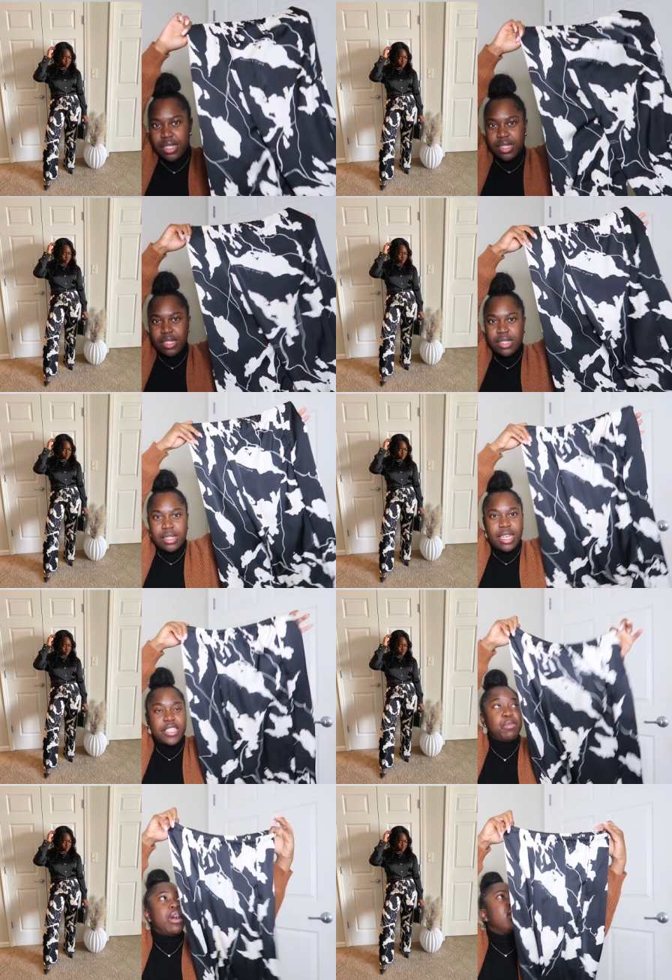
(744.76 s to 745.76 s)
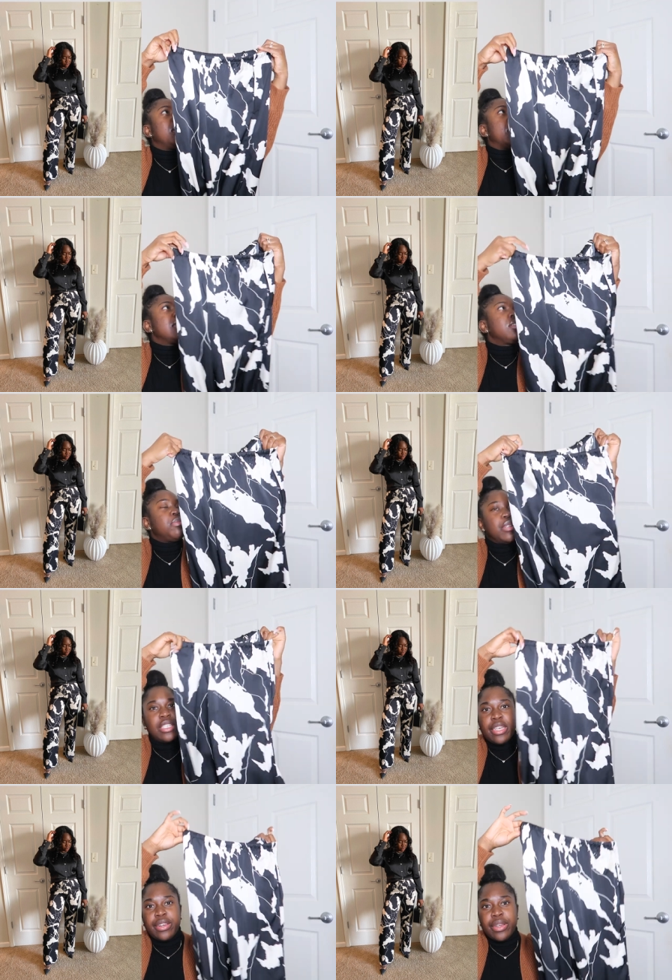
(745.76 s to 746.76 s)
It's this nice polyester
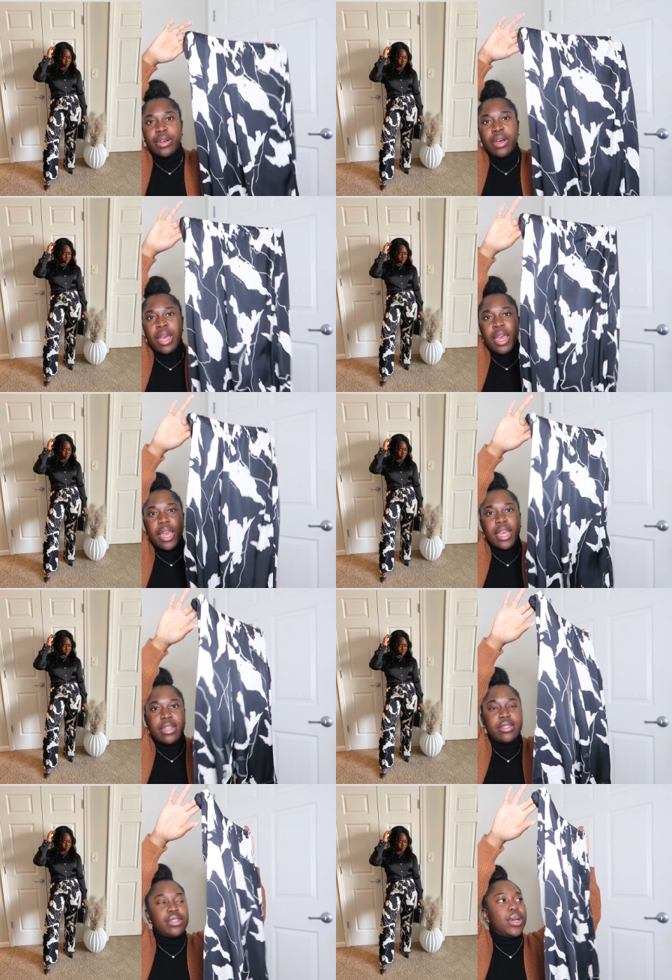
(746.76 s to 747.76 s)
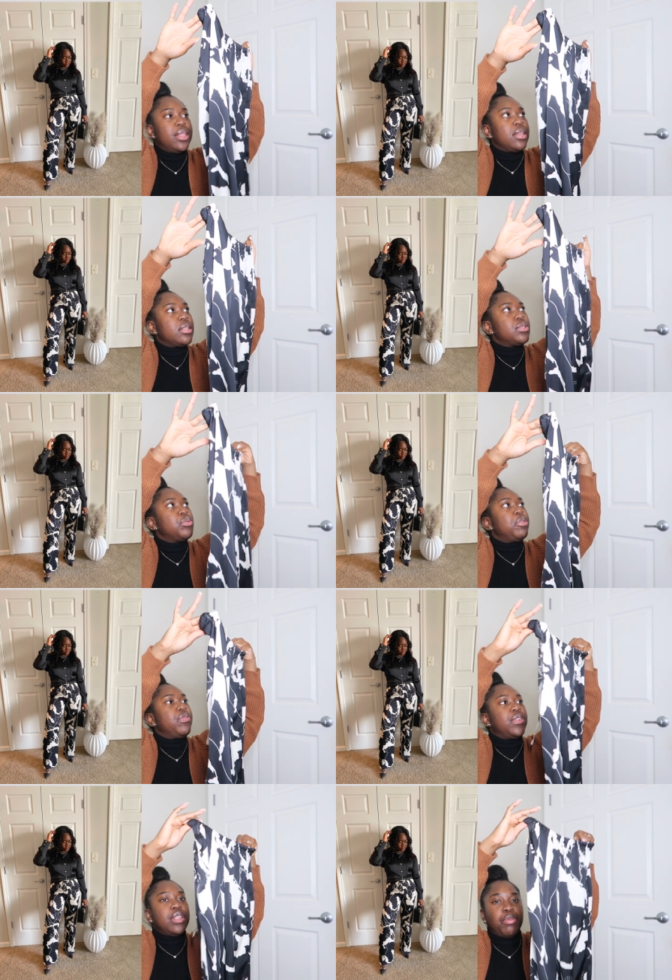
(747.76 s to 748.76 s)
material, and so I think this will
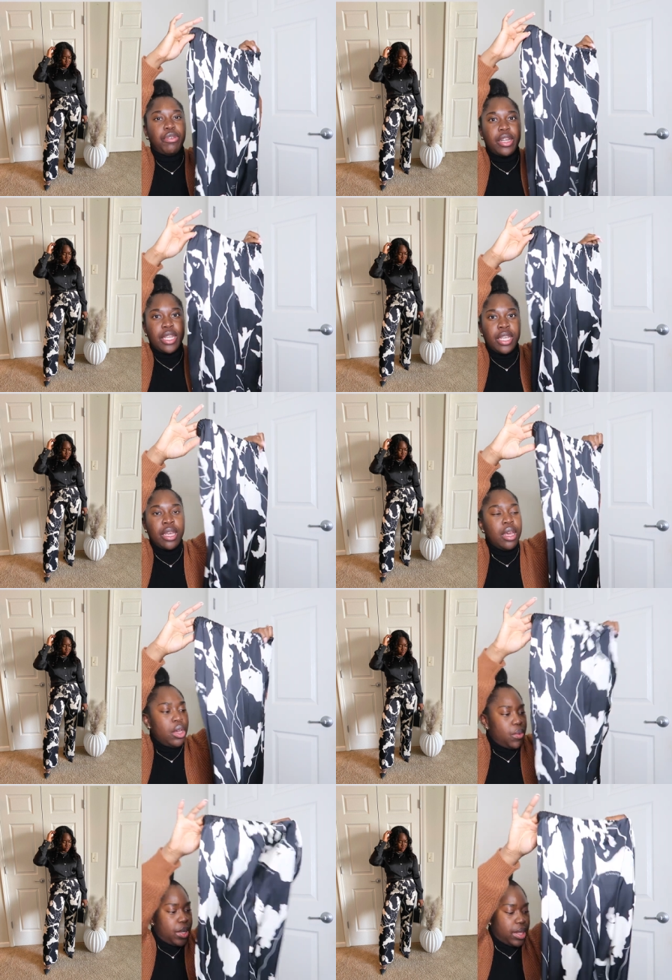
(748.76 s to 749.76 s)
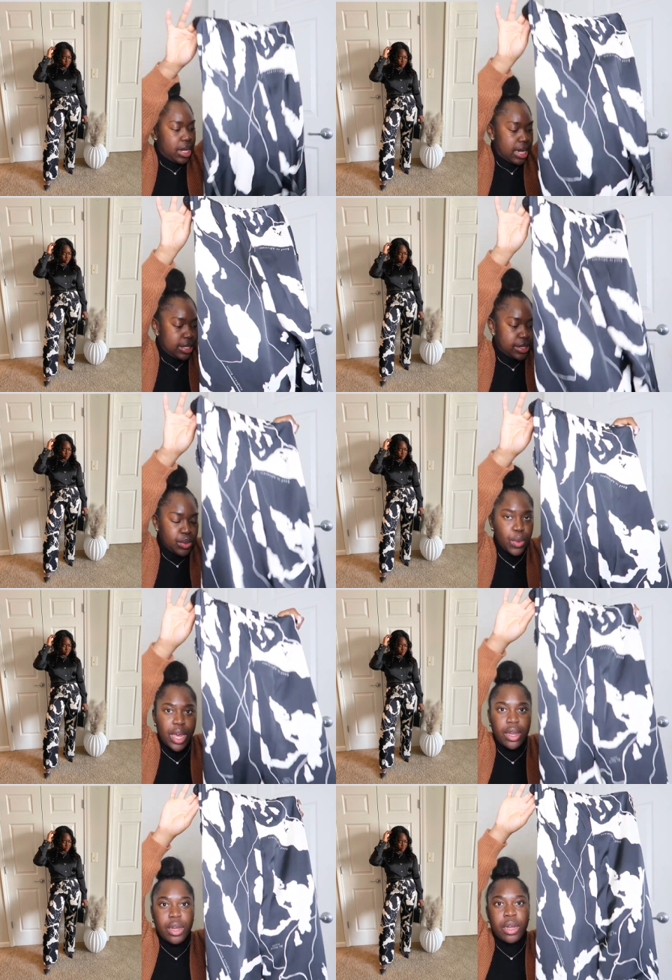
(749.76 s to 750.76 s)
be really pretty with a
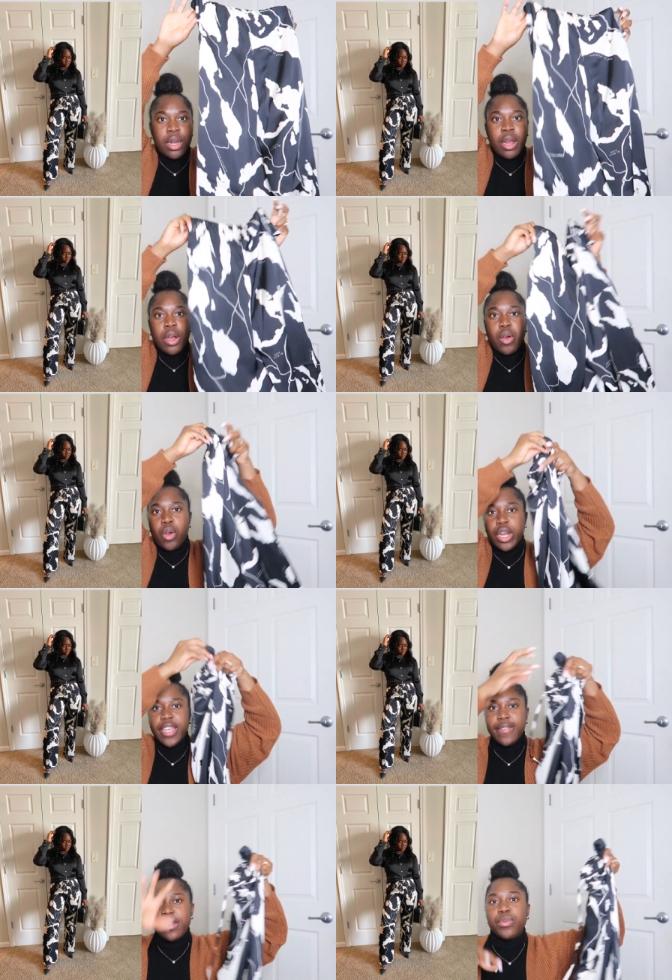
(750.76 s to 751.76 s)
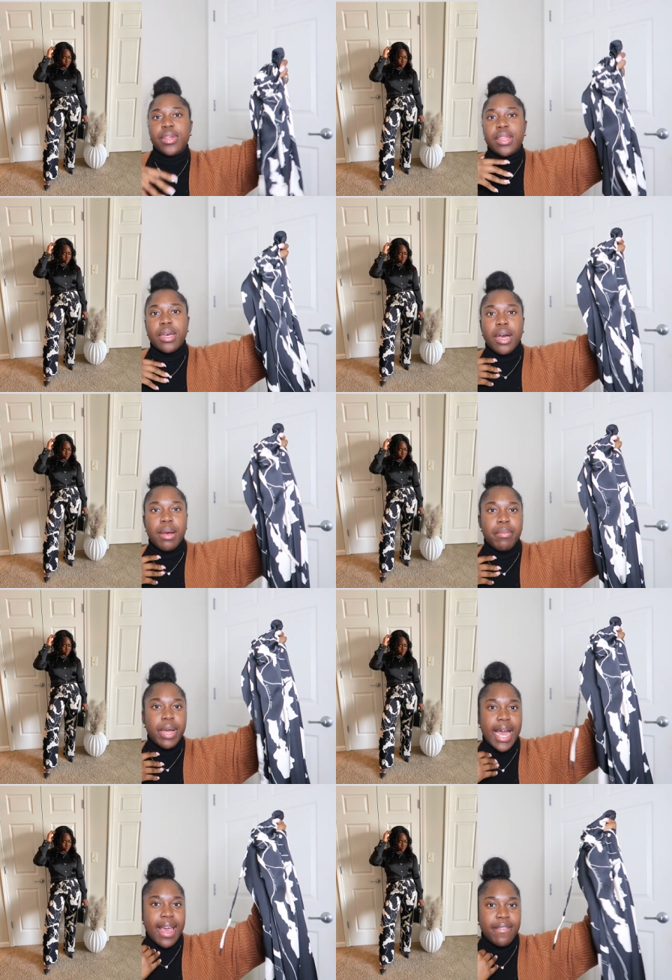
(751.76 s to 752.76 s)
sweater, or even with
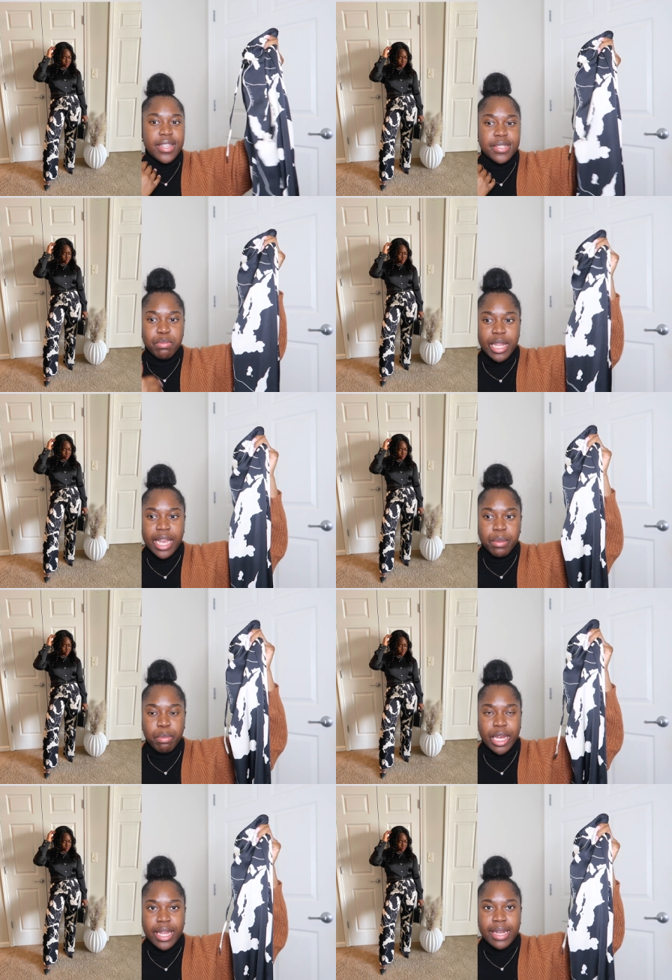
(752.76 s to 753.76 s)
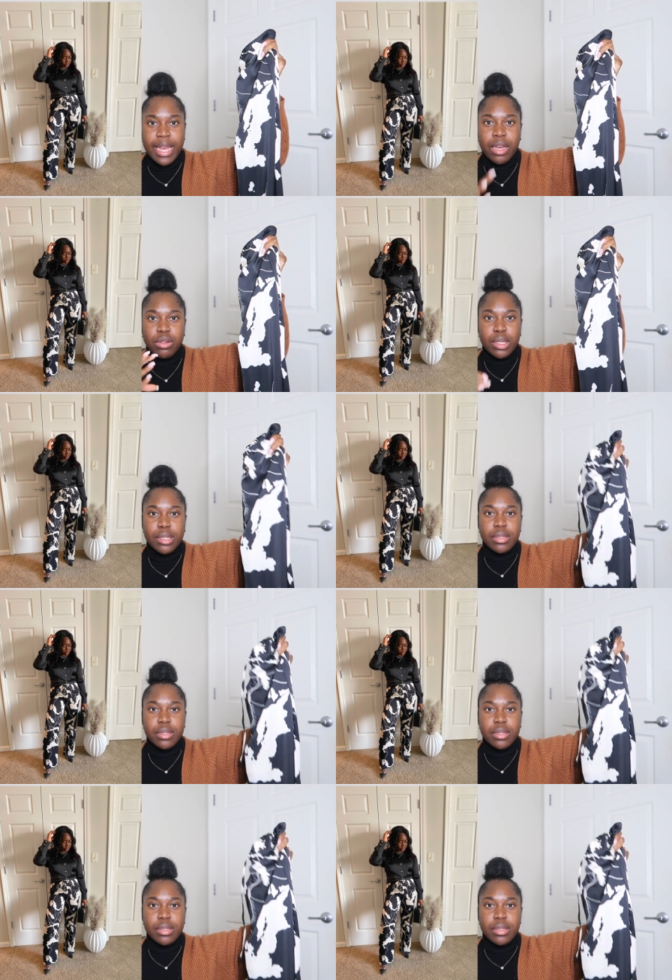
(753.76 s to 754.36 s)
um I have this black button down